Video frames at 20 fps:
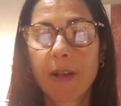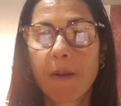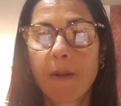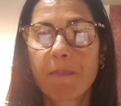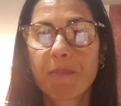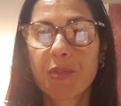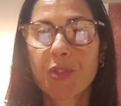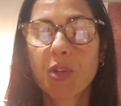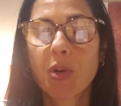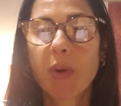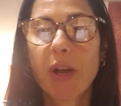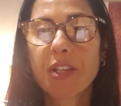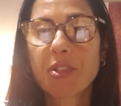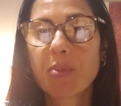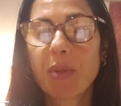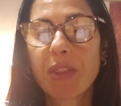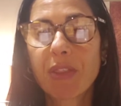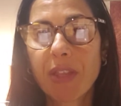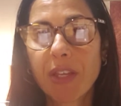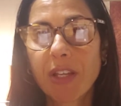So as
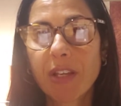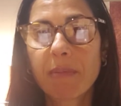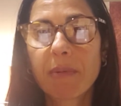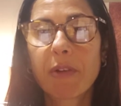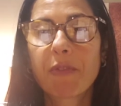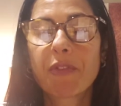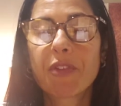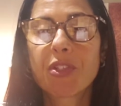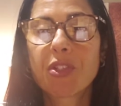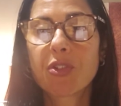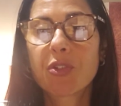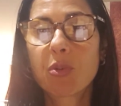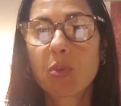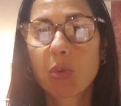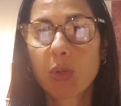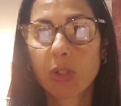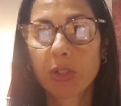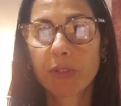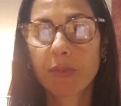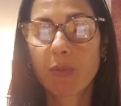we think about this new
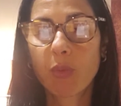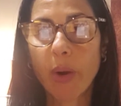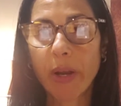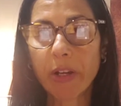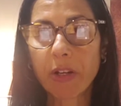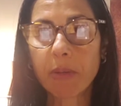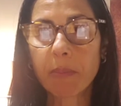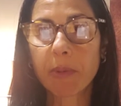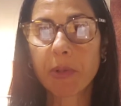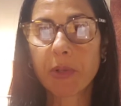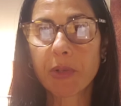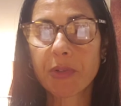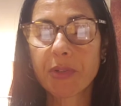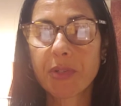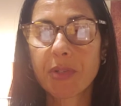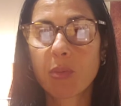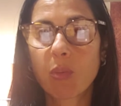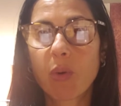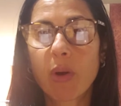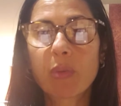world of
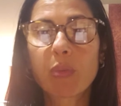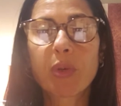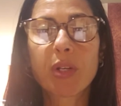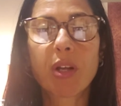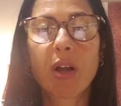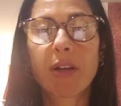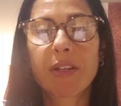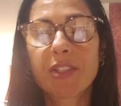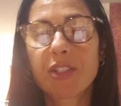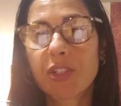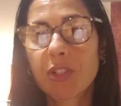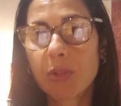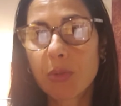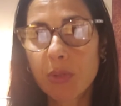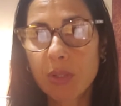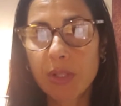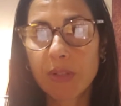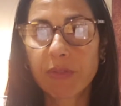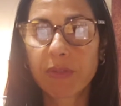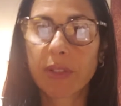wearables, one would
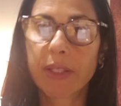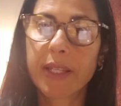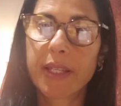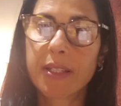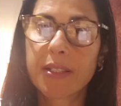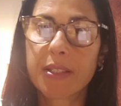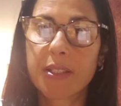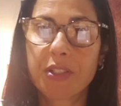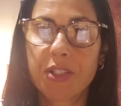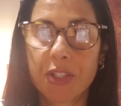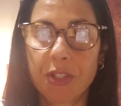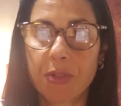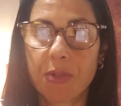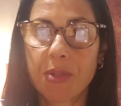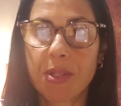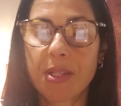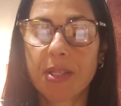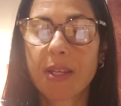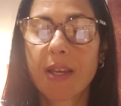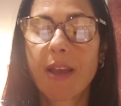intuitively
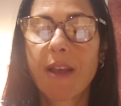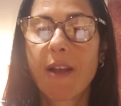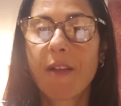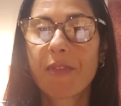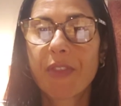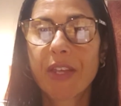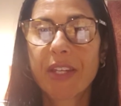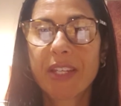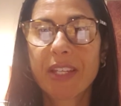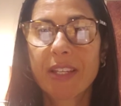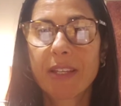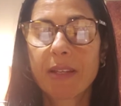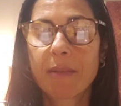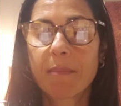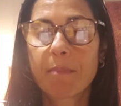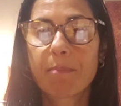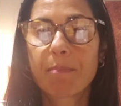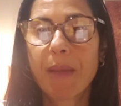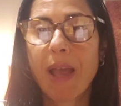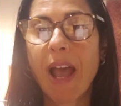deduce that
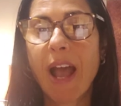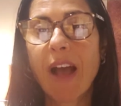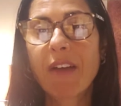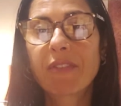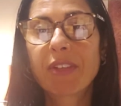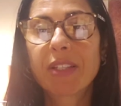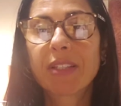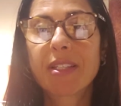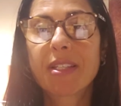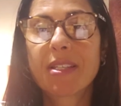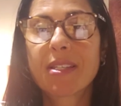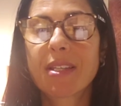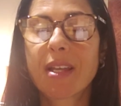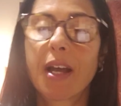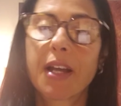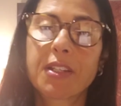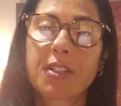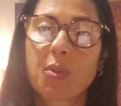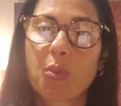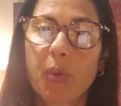having these
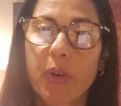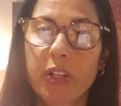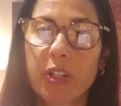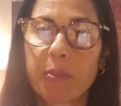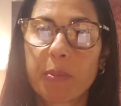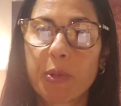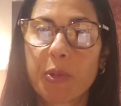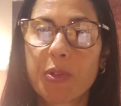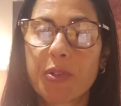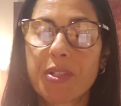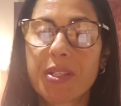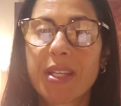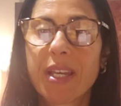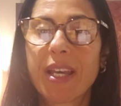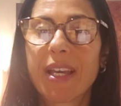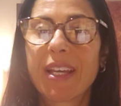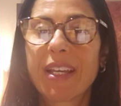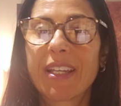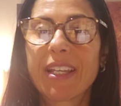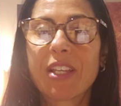kinds of wearables
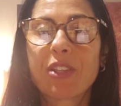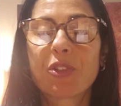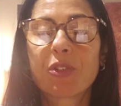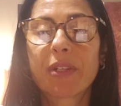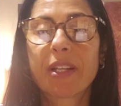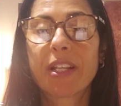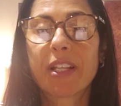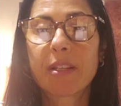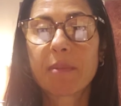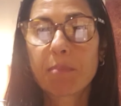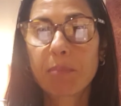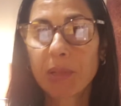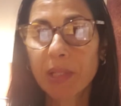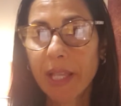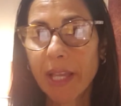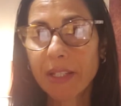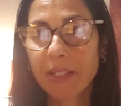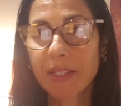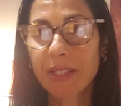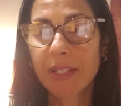either
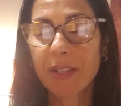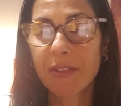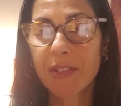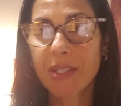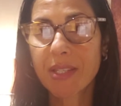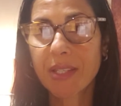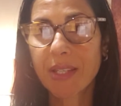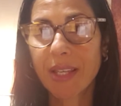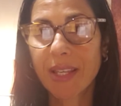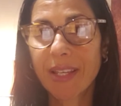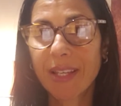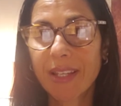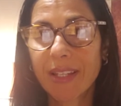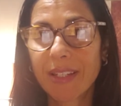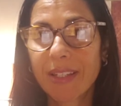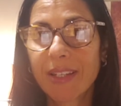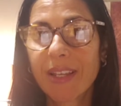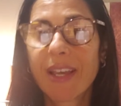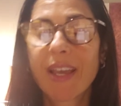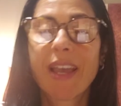implanted in the
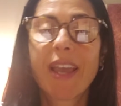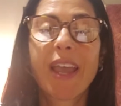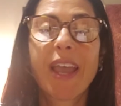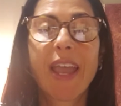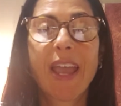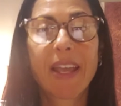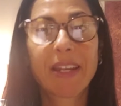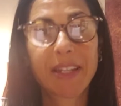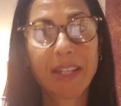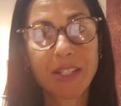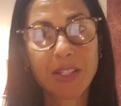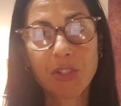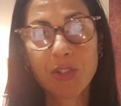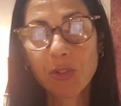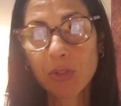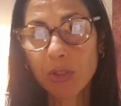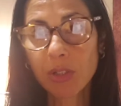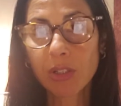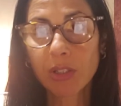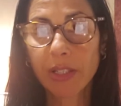skin and as
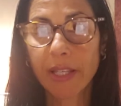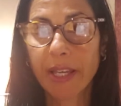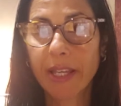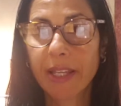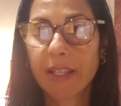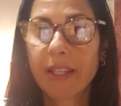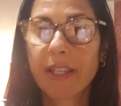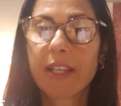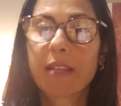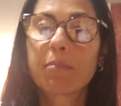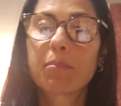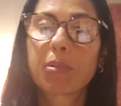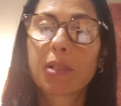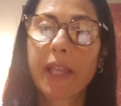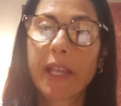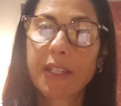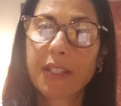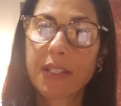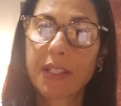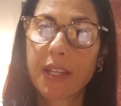Neuralink
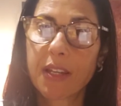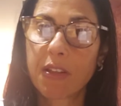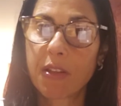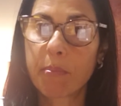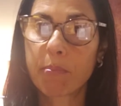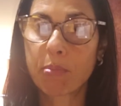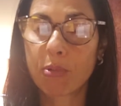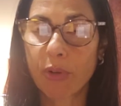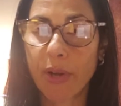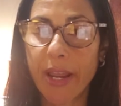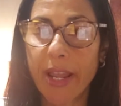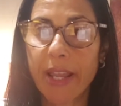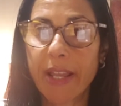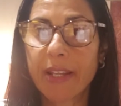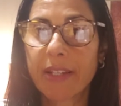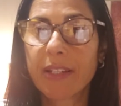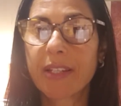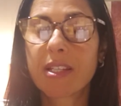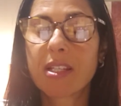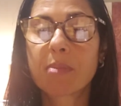implanted in the
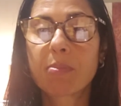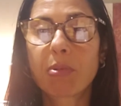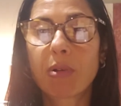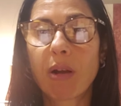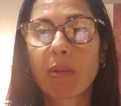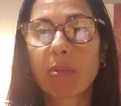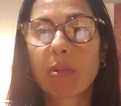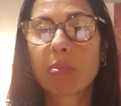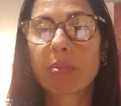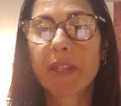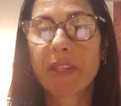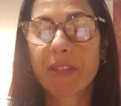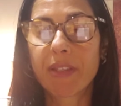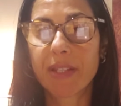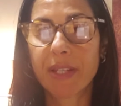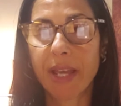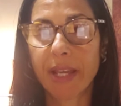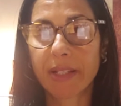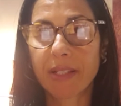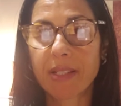brain is probably the
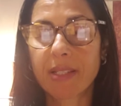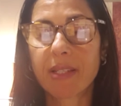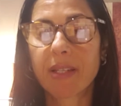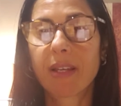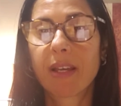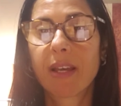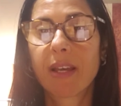next